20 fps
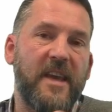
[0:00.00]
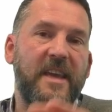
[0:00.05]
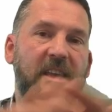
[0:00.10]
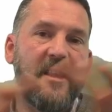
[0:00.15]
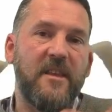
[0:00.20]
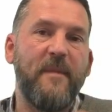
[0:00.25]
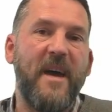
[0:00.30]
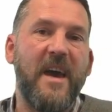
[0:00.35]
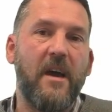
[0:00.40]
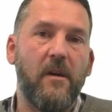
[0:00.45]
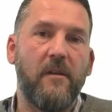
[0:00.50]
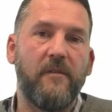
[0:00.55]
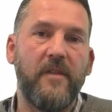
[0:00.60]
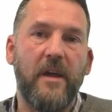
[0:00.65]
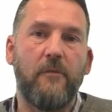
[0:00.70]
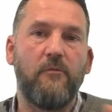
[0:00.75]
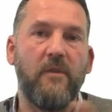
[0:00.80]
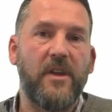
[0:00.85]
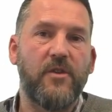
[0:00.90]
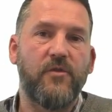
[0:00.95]
them out of
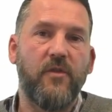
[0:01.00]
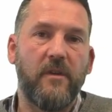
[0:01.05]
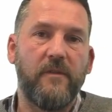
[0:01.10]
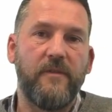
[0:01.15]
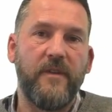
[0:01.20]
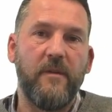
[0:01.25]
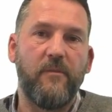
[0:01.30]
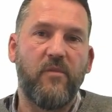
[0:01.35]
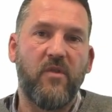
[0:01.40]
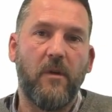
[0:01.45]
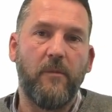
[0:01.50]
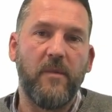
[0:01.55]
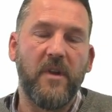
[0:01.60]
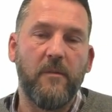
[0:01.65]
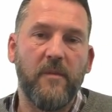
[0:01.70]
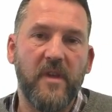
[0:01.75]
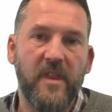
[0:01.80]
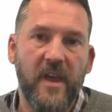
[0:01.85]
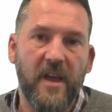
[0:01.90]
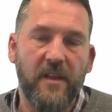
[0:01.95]
that retrofit
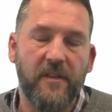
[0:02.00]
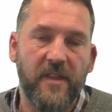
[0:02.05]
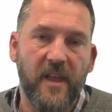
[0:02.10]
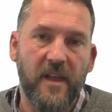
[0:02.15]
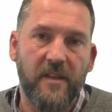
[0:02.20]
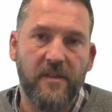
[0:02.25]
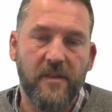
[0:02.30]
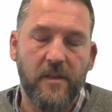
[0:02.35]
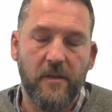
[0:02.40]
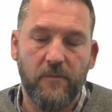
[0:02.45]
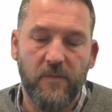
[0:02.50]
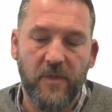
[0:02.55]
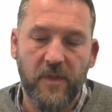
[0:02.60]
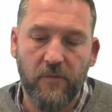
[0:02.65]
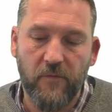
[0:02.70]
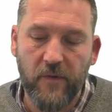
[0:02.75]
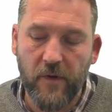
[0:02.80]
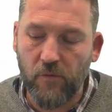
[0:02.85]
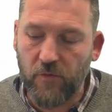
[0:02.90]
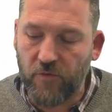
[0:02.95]
problem, and that's the
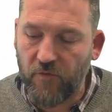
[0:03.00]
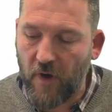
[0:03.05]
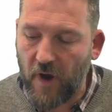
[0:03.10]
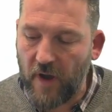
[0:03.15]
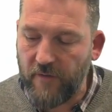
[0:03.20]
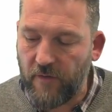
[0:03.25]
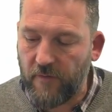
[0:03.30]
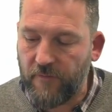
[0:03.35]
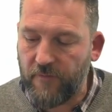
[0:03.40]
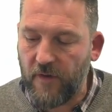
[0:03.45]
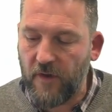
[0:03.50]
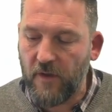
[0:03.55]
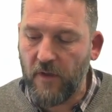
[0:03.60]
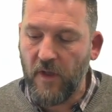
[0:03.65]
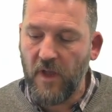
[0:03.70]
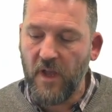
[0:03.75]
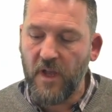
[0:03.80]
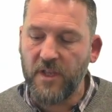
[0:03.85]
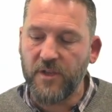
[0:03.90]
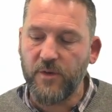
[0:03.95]
real driver for
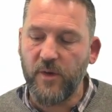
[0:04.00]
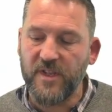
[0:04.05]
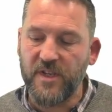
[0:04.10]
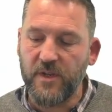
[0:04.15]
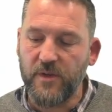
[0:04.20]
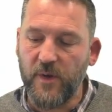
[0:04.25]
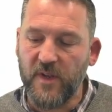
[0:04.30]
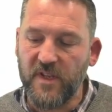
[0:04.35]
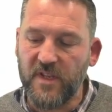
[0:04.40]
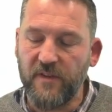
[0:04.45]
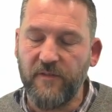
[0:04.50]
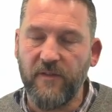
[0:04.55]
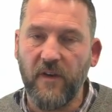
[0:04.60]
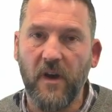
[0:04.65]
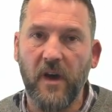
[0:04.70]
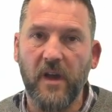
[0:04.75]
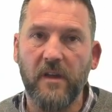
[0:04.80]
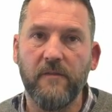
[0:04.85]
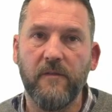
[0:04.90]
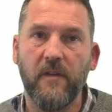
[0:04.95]

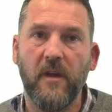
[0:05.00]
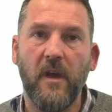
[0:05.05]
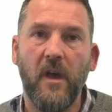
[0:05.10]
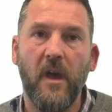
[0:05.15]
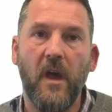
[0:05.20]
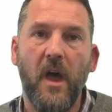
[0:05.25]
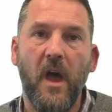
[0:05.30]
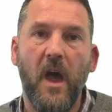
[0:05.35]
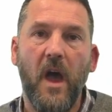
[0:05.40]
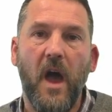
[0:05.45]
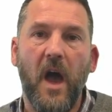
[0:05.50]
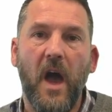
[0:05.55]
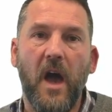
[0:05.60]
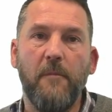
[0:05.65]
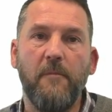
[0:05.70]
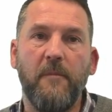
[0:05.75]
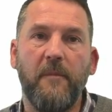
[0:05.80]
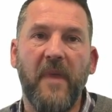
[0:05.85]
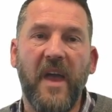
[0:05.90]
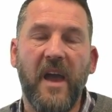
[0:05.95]
2025.
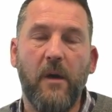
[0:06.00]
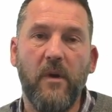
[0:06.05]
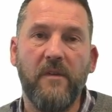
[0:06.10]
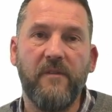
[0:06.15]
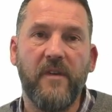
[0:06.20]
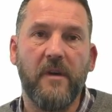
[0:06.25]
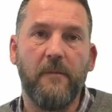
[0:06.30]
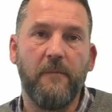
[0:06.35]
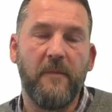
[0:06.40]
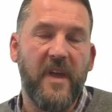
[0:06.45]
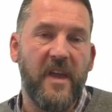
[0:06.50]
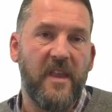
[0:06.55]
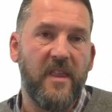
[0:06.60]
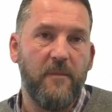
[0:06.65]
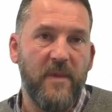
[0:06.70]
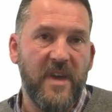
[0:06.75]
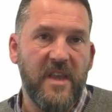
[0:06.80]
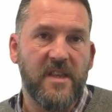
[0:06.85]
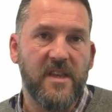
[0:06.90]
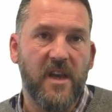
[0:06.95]
However, in the
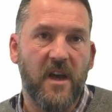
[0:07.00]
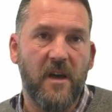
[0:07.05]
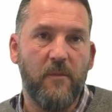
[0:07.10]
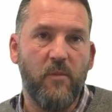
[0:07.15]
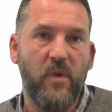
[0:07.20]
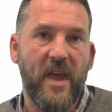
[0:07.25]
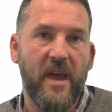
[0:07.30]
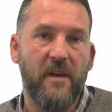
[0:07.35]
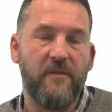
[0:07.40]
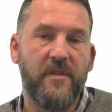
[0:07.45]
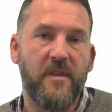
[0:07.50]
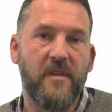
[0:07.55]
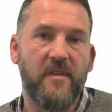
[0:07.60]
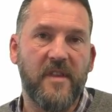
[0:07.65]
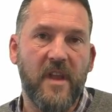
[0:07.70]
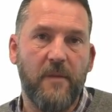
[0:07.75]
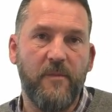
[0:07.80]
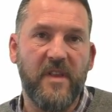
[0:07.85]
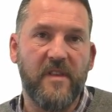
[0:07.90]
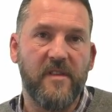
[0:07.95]
meantime, we have the
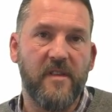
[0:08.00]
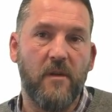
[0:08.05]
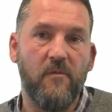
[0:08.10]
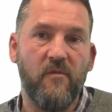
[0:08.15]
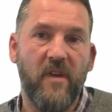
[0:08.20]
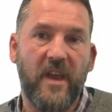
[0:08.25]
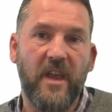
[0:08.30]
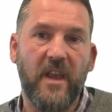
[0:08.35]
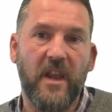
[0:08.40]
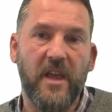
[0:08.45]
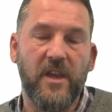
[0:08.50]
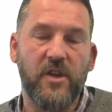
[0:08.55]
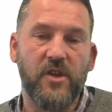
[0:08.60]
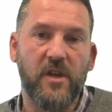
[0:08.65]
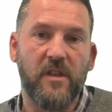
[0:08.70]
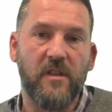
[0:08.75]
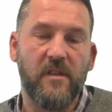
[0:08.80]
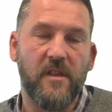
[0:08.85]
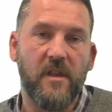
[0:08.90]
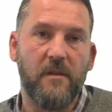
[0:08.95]
stepping stone
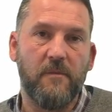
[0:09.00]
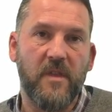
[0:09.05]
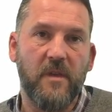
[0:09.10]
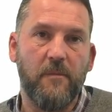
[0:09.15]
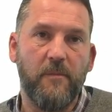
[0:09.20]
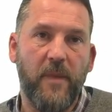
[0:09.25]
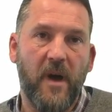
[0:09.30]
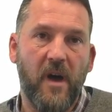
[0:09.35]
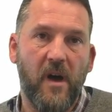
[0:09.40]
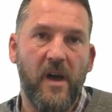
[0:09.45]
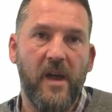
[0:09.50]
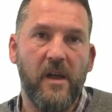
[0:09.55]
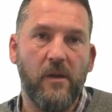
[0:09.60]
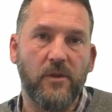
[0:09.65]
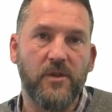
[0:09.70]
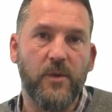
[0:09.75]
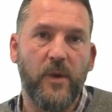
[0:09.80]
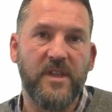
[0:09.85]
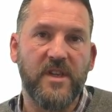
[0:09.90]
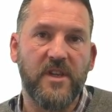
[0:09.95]
regulations, the Part L
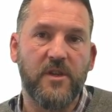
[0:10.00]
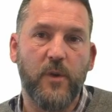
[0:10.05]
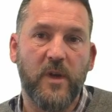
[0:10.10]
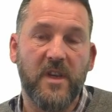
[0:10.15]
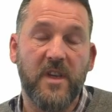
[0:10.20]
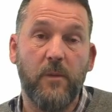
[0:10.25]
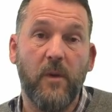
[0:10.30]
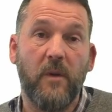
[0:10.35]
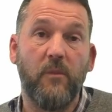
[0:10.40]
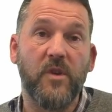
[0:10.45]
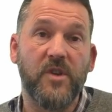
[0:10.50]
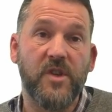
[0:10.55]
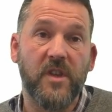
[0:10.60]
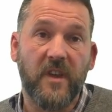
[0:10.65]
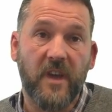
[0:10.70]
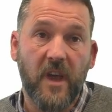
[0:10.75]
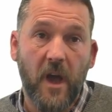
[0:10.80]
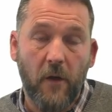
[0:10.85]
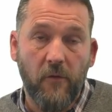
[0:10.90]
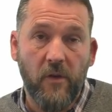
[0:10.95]
2021, which are the
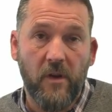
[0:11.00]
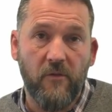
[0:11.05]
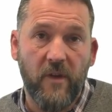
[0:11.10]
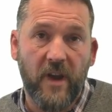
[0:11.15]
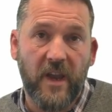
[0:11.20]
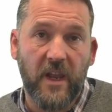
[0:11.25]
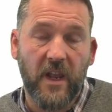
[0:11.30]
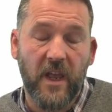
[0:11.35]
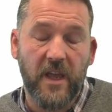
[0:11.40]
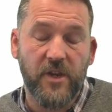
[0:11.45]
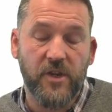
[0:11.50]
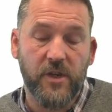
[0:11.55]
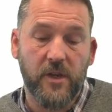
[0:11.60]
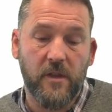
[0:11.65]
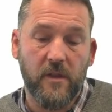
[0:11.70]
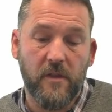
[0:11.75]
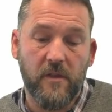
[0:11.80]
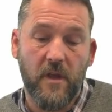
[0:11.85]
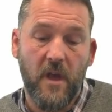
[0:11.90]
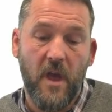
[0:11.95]
current
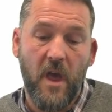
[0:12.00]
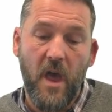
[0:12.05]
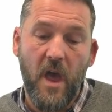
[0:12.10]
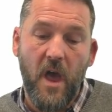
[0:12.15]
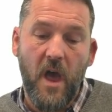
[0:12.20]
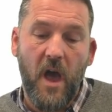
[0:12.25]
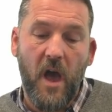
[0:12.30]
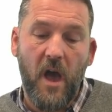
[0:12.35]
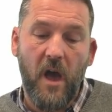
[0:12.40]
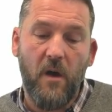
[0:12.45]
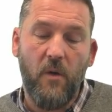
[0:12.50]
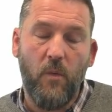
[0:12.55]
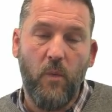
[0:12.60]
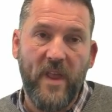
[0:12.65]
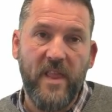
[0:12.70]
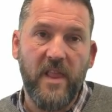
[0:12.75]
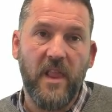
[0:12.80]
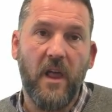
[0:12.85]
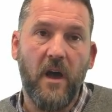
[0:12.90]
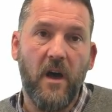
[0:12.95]
regulations,
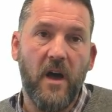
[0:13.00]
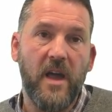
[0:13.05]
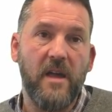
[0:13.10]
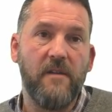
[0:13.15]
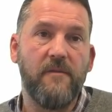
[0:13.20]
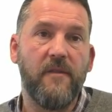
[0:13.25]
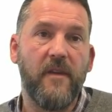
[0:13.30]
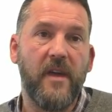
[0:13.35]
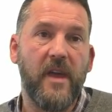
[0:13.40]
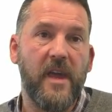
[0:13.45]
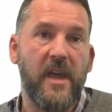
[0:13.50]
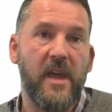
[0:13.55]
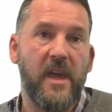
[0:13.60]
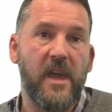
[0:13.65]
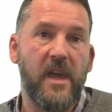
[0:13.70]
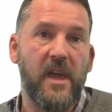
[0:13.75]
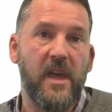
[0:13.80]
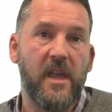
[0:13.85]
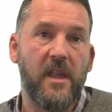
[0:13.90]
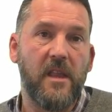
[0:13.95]
went live
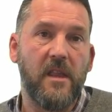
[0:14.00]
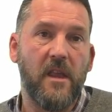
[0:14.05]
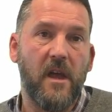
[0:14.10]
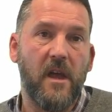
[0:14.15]
in